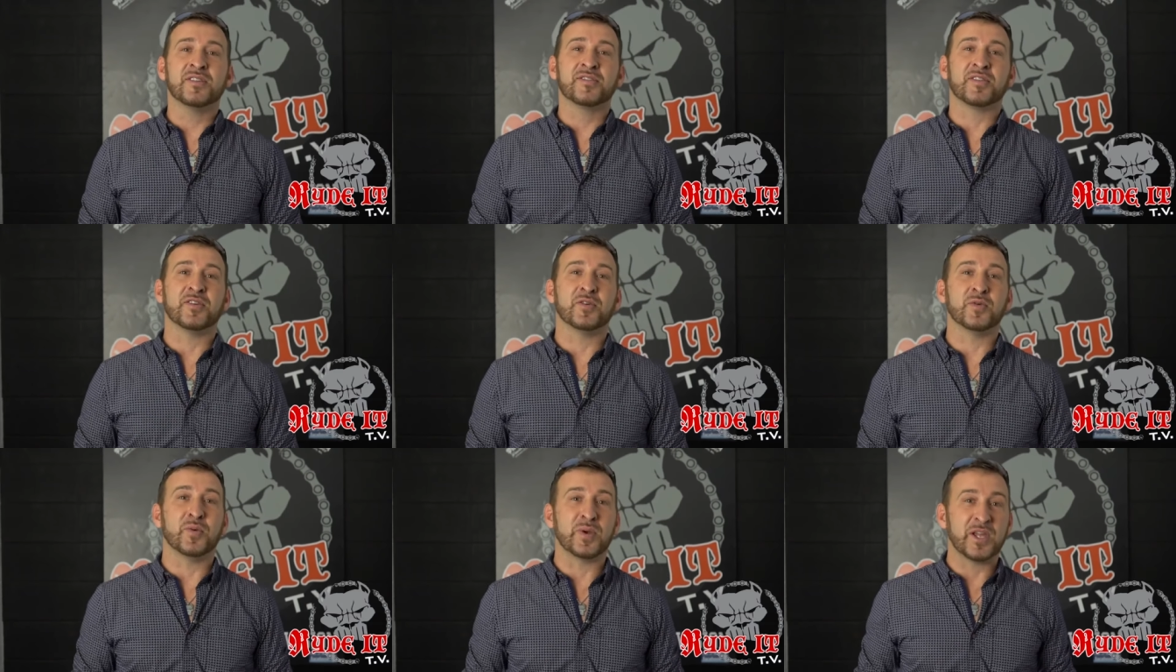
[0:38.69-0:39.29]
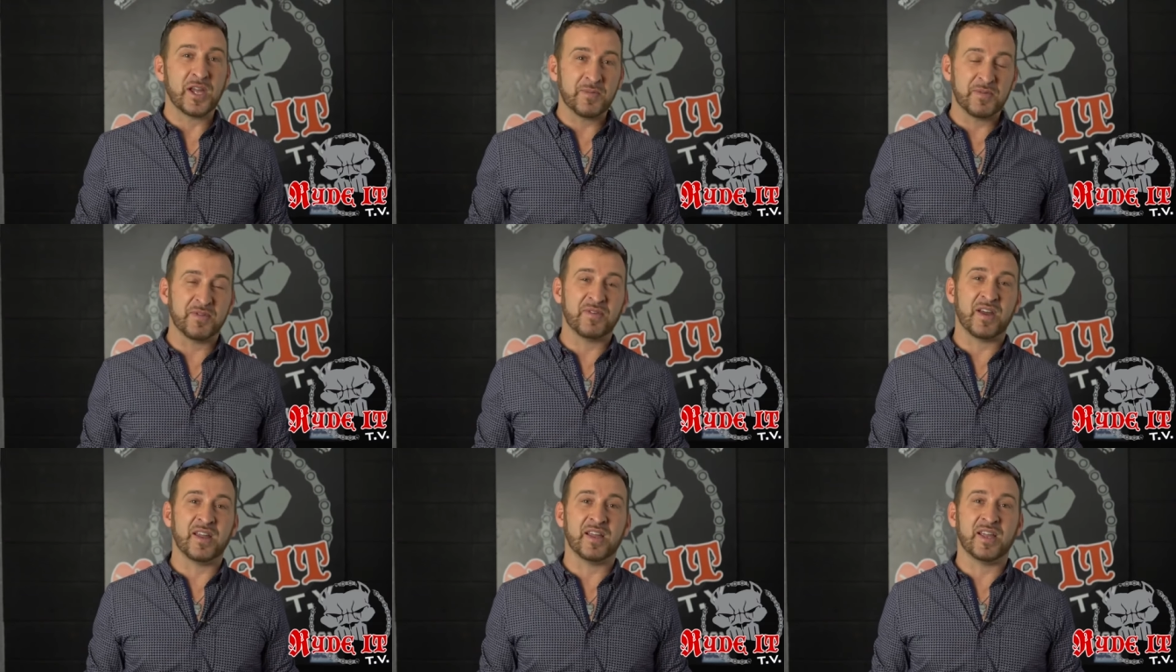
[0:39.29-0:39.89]
So when we come
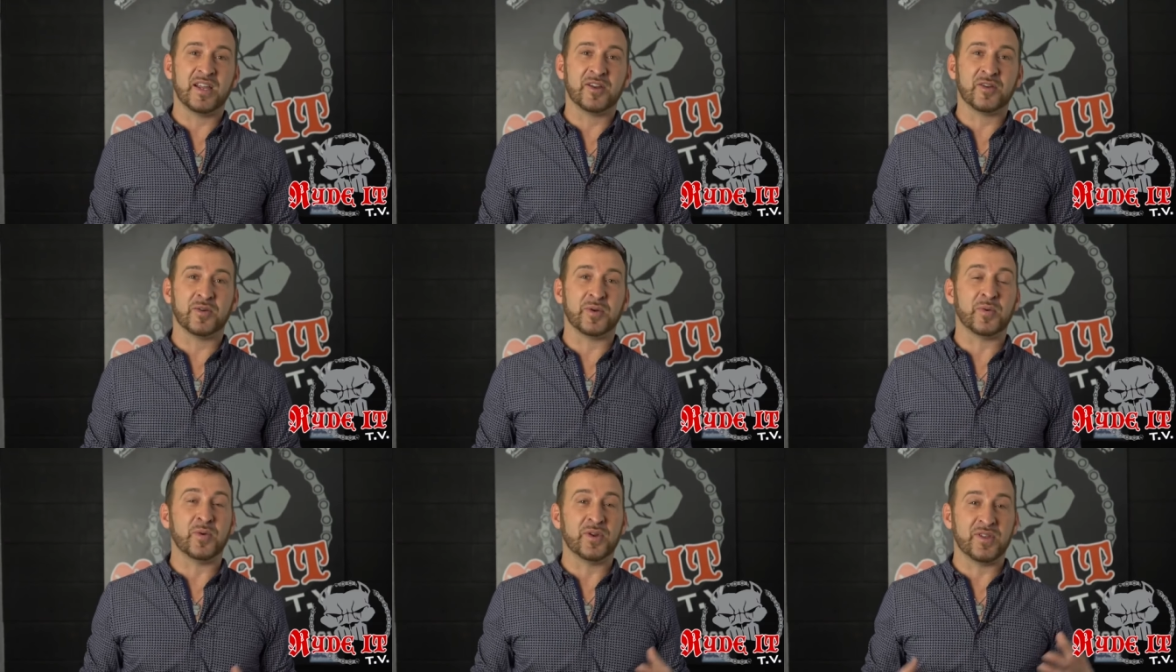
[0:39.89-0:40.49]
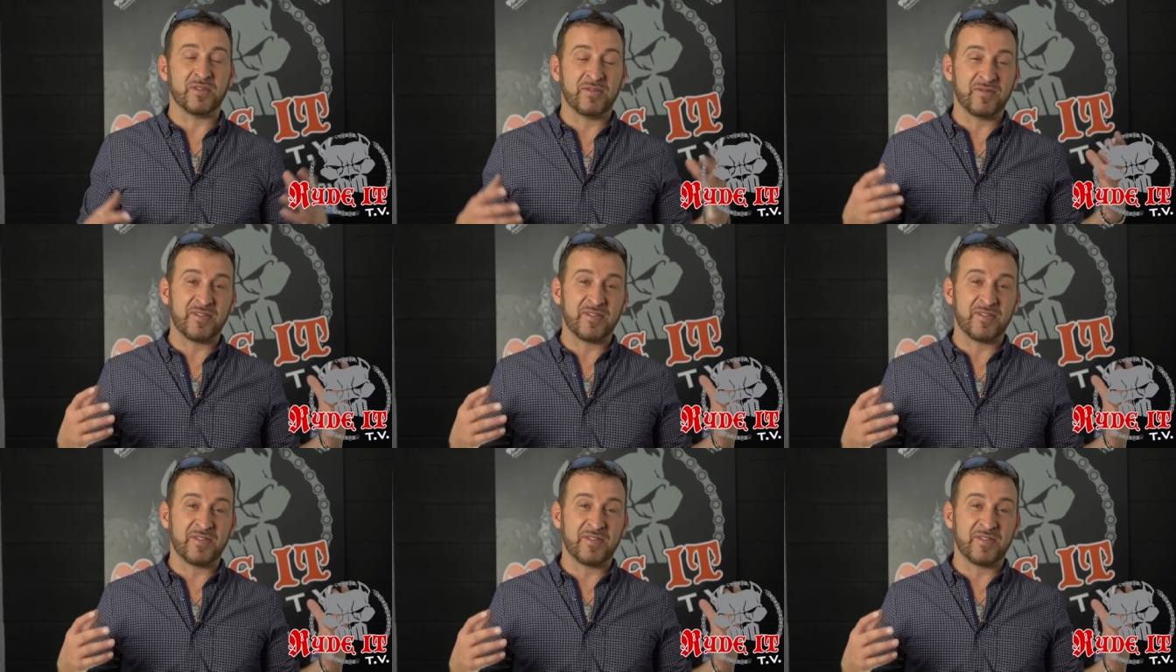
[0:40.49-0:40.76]
to Viagra, we wanted to